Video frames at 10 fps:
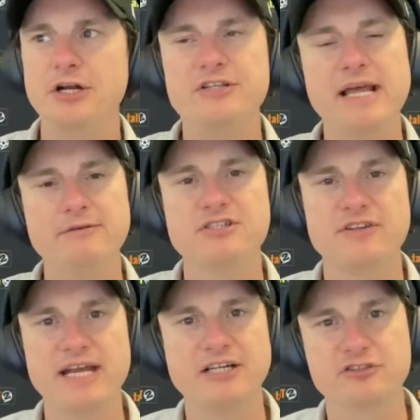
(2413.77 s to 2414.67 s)
Now he's got
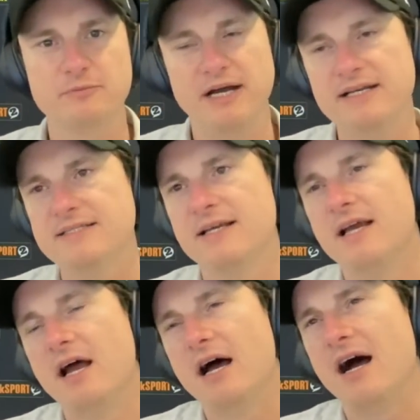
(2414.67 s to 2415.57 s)
that extra pace.
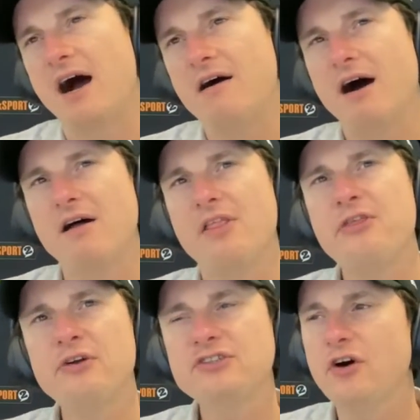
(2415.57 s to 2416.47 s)
I
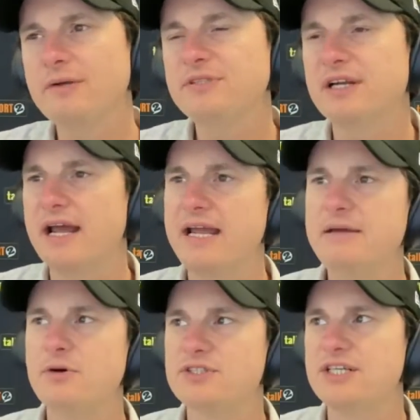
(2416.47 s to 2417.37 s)
thought at times today he
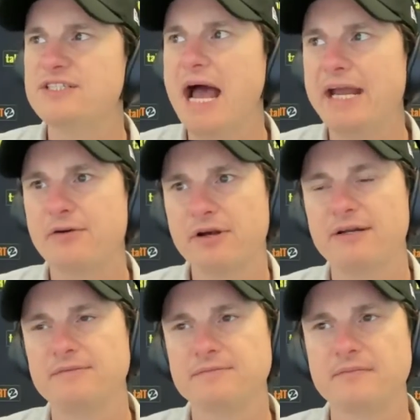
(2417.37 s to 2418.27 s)
wasn't as accurate
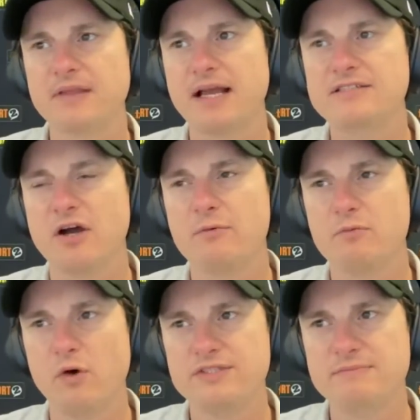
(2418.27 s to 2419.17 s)
as I would
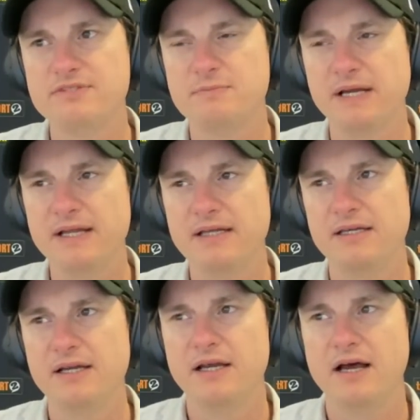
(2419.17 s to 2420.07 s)
want him to be.
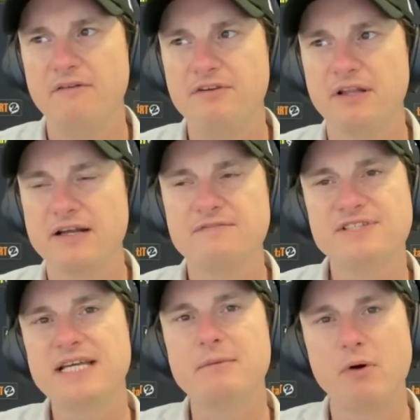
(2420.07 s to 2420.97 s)
I feel like I've
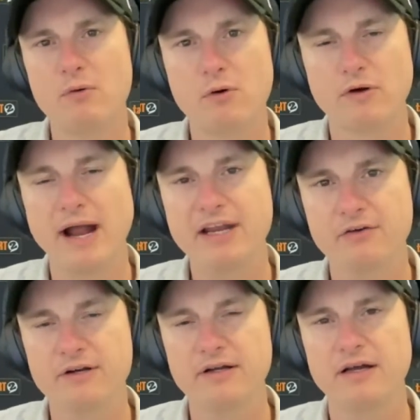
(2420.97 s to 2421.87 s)
seen him bowl more
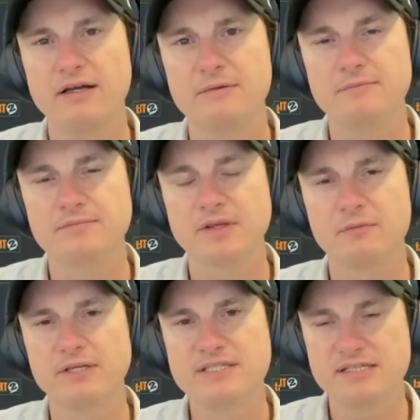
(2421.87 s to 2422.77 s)
accurate
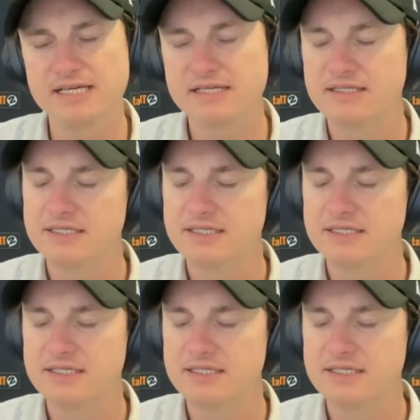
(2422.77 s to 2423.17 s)
recently.